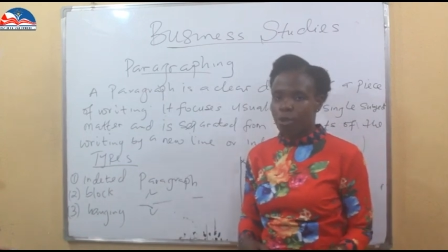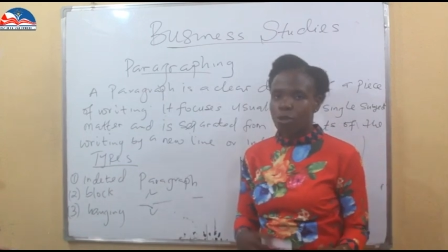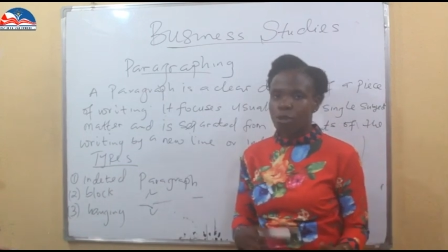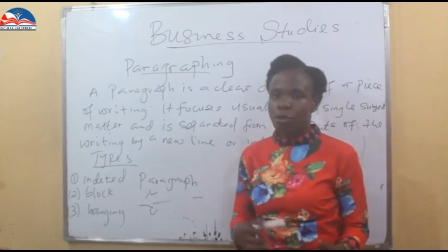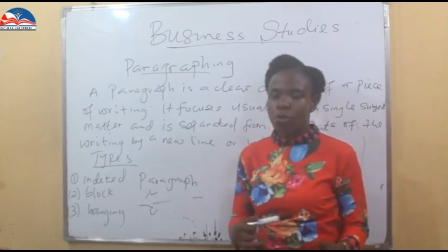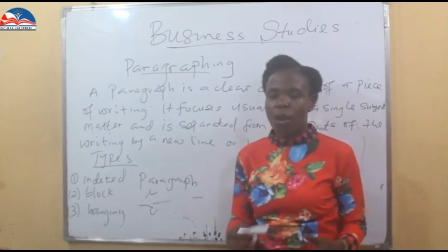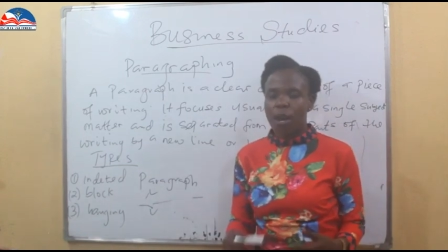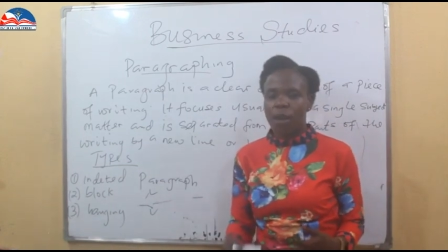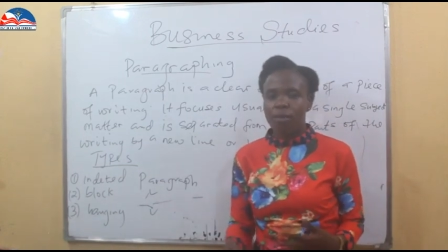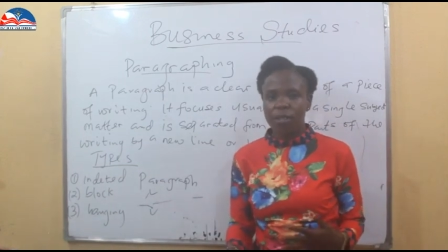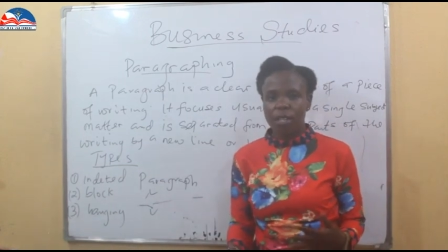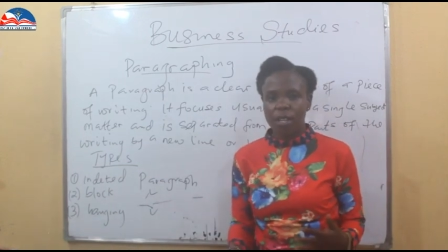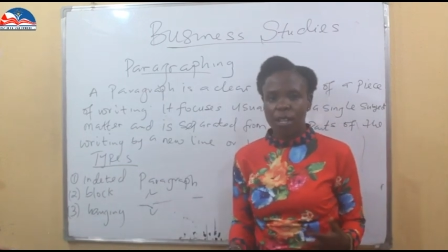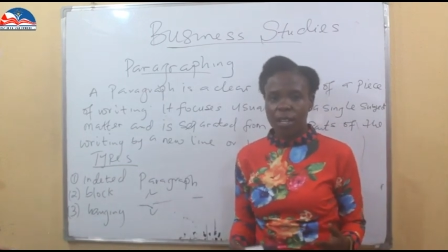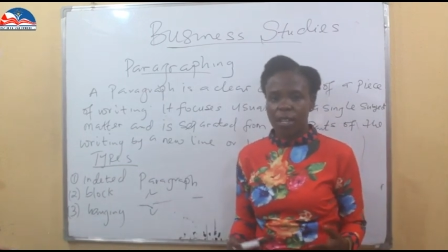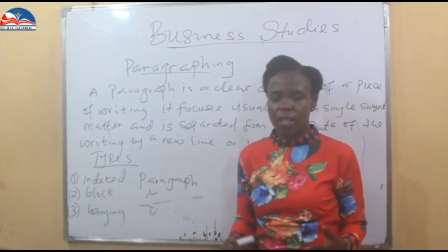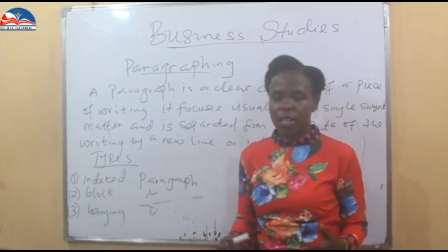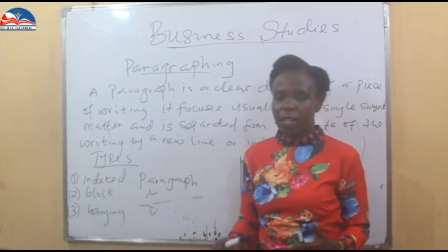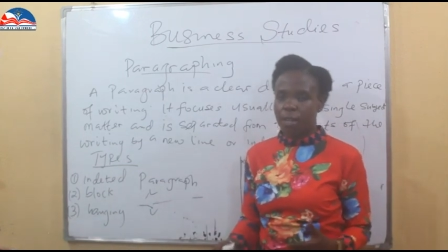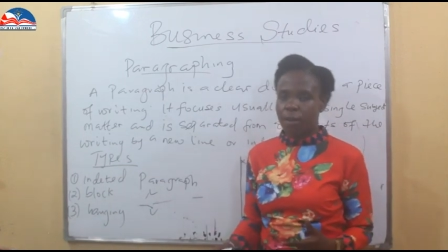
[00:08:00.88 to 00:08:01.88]
So we have seen
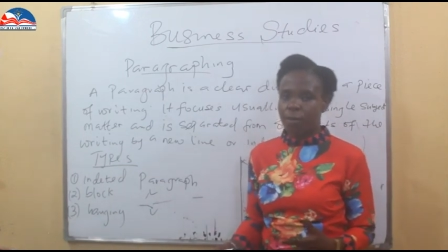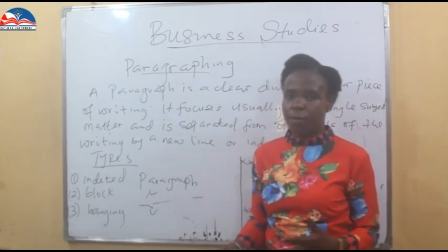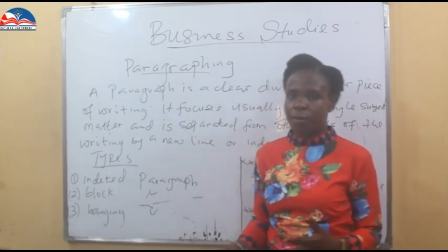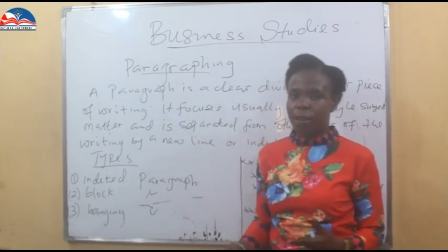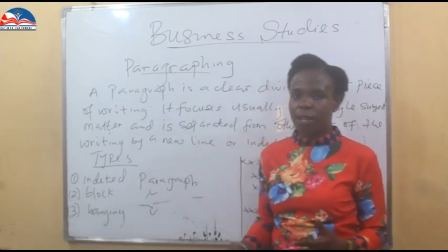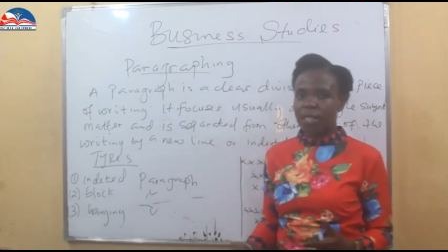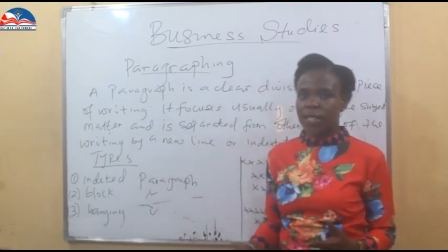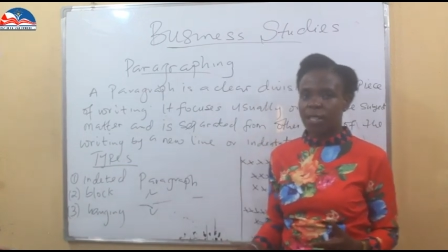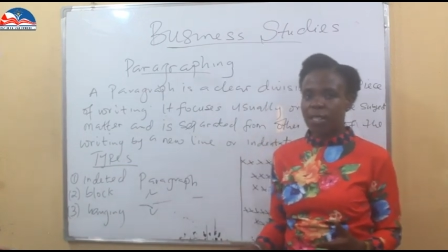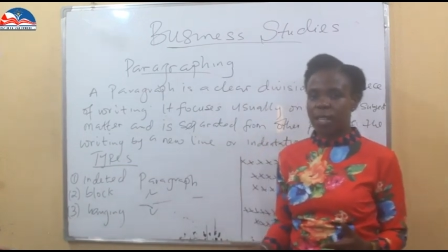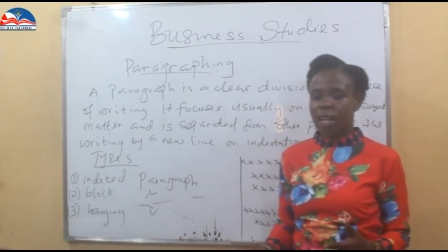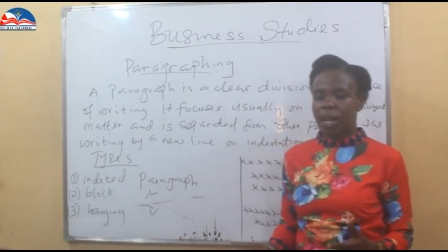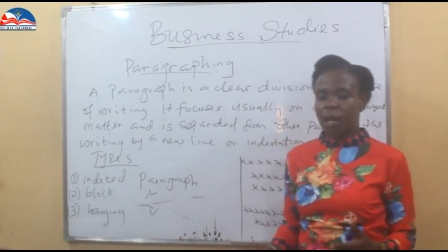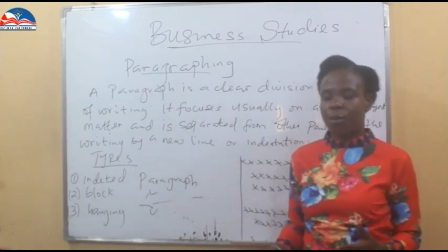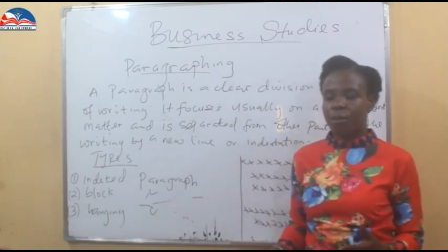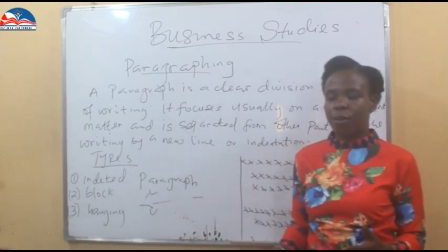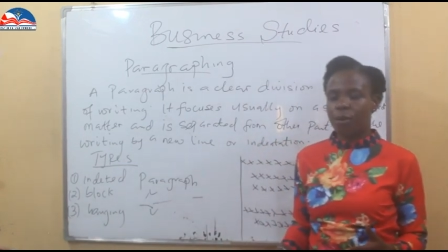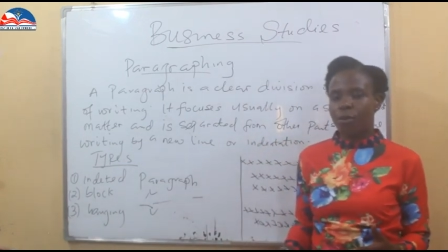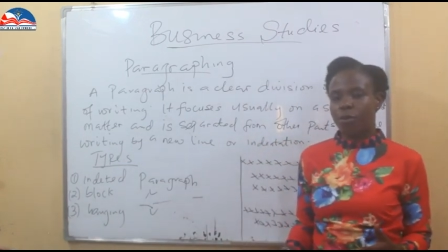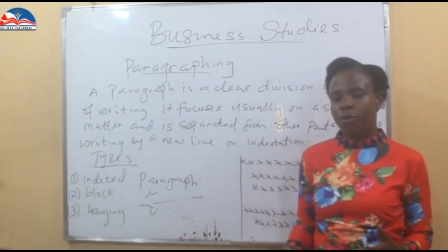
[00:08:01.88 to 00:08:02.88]
the different
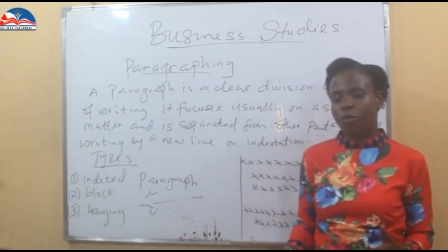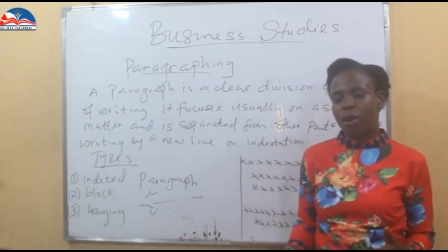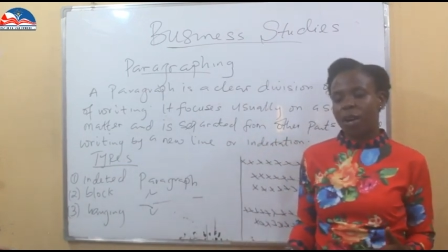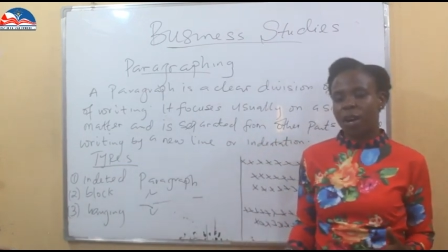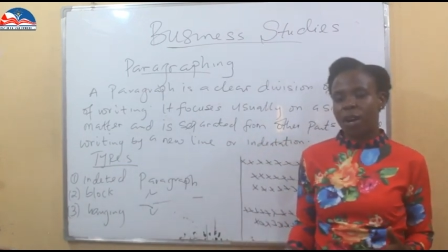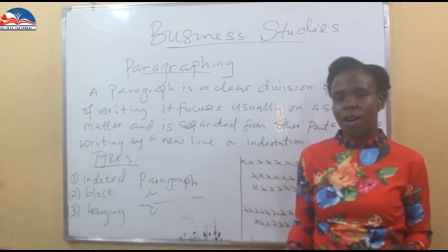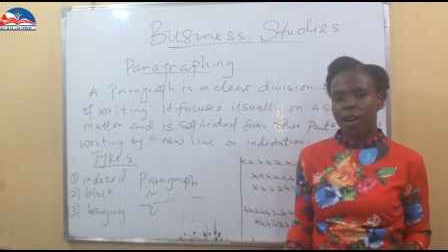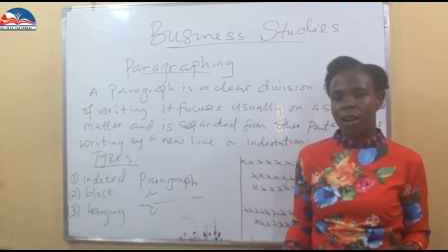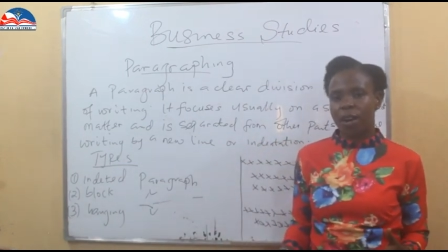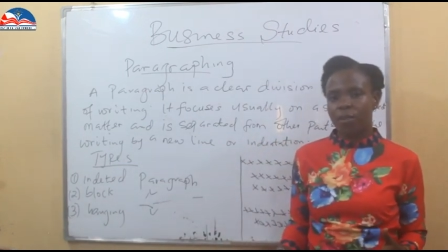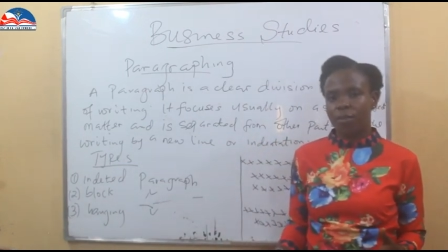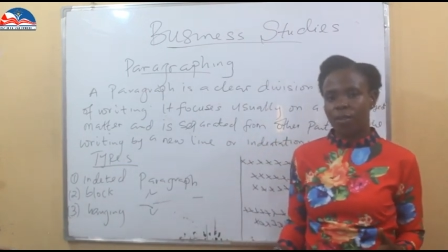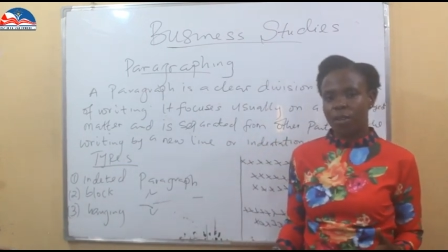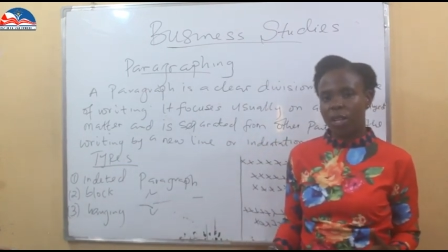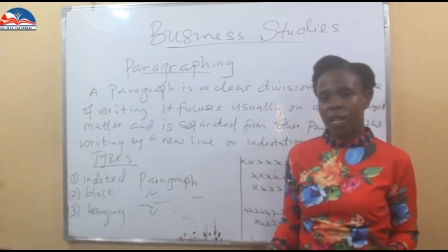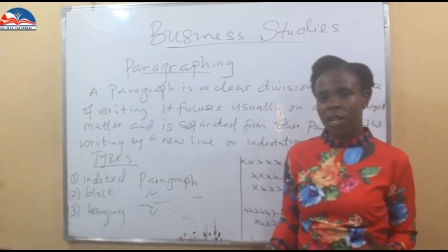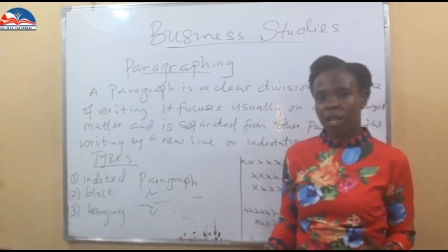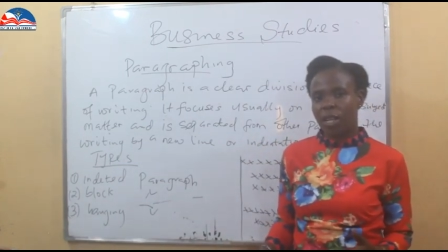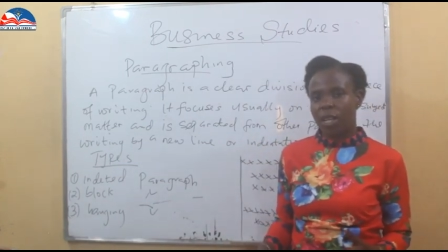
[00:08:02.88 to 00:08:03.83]
type of paragraphing.